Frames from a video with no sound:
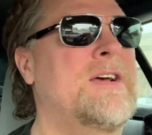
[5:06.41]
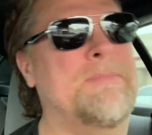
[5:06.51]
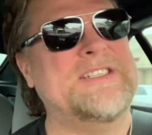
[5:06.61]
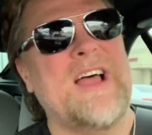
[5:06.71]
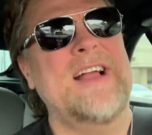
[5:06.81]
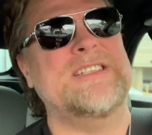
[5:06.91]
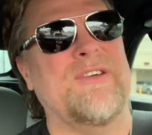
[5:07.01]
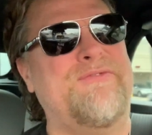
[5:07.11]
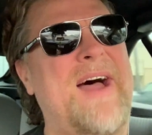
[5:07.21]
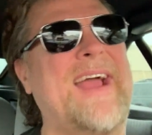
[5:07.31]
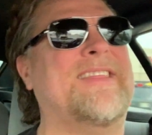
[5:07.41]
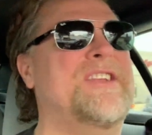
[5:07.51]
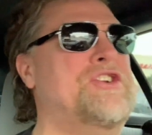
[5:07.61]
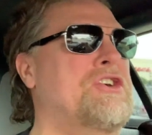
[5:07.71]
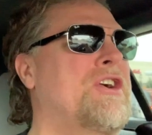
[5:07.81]
Besides the fact
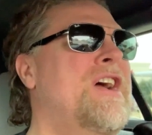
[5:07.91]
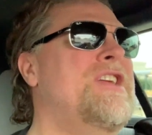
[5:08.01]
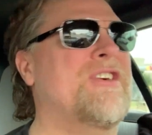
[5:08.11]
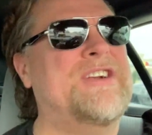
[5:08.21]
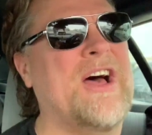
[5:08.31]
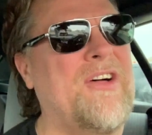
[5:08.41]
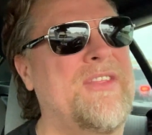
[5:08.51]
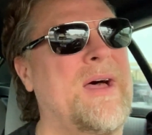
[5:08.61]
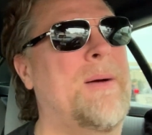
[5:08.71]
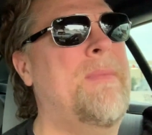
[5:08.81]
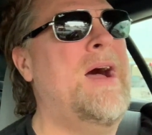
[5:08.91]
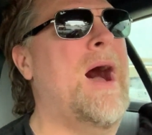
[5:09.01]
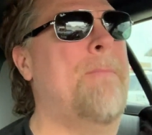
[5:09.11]
that you're you're telling them